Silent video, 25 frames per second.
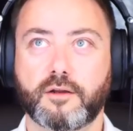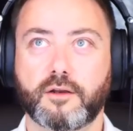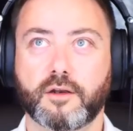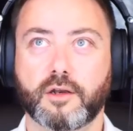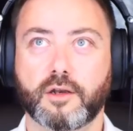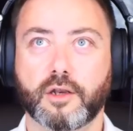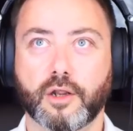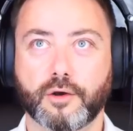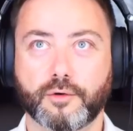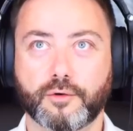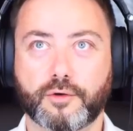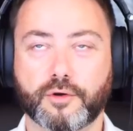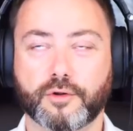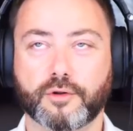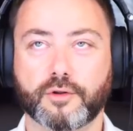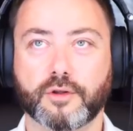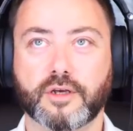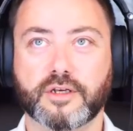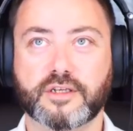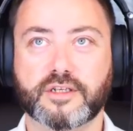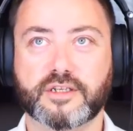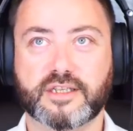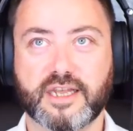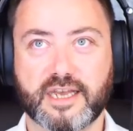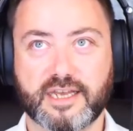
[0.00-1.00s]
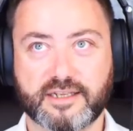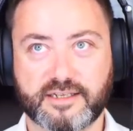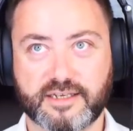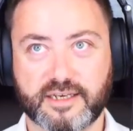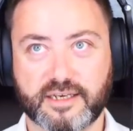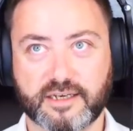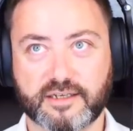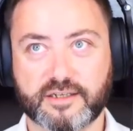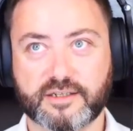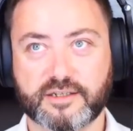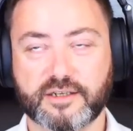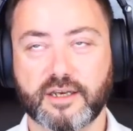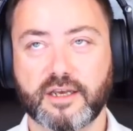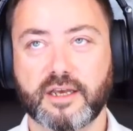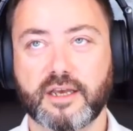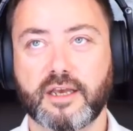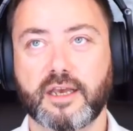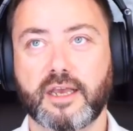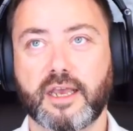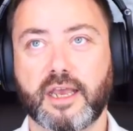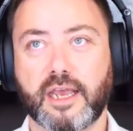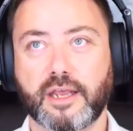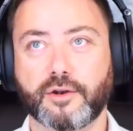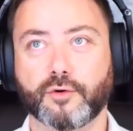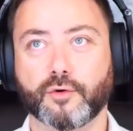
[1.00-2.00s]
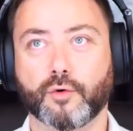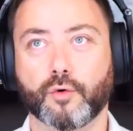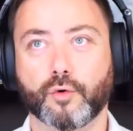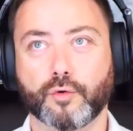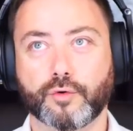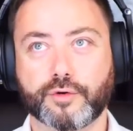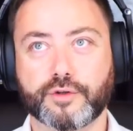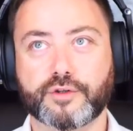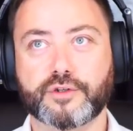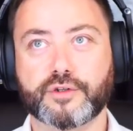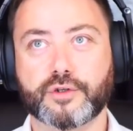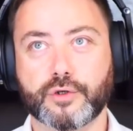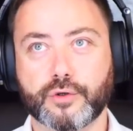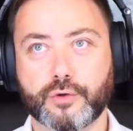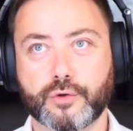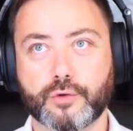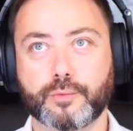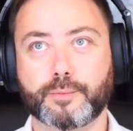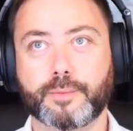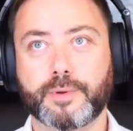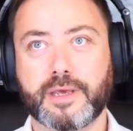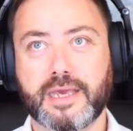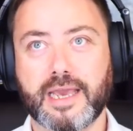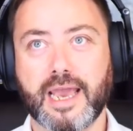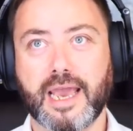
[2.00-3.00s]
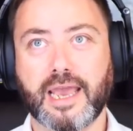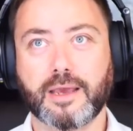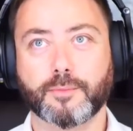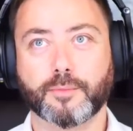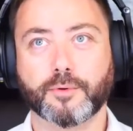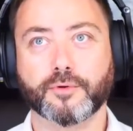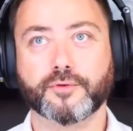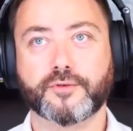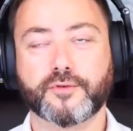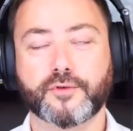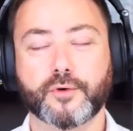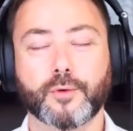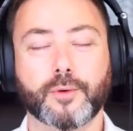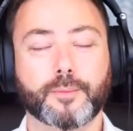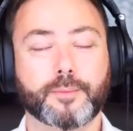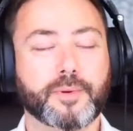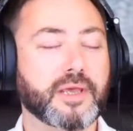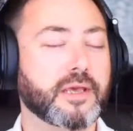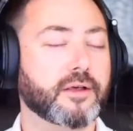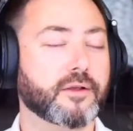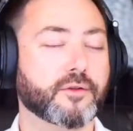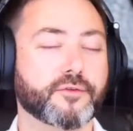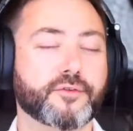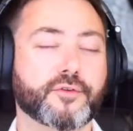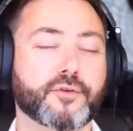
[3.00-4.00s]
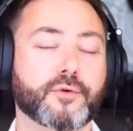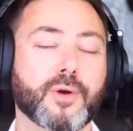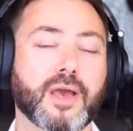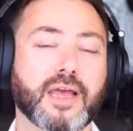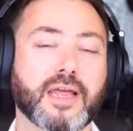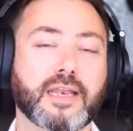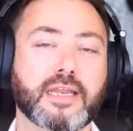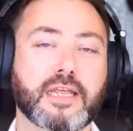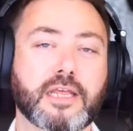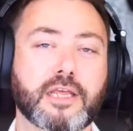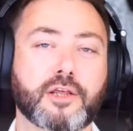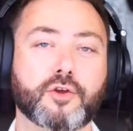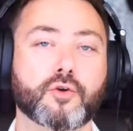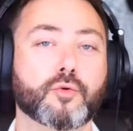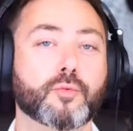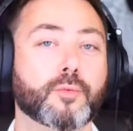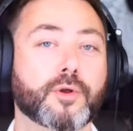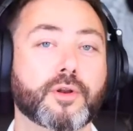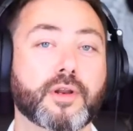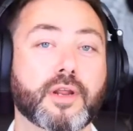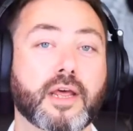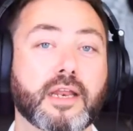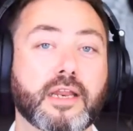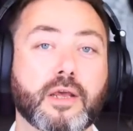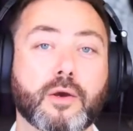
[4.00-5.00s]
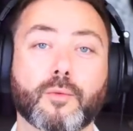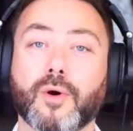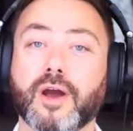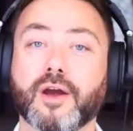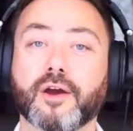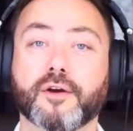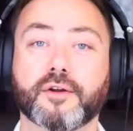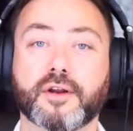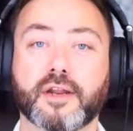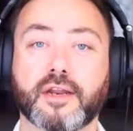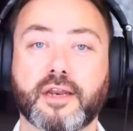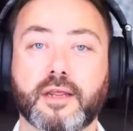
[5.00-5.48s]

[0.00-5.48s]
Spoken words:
local aesthetics in order to be able to appeal to any human anywhere, in any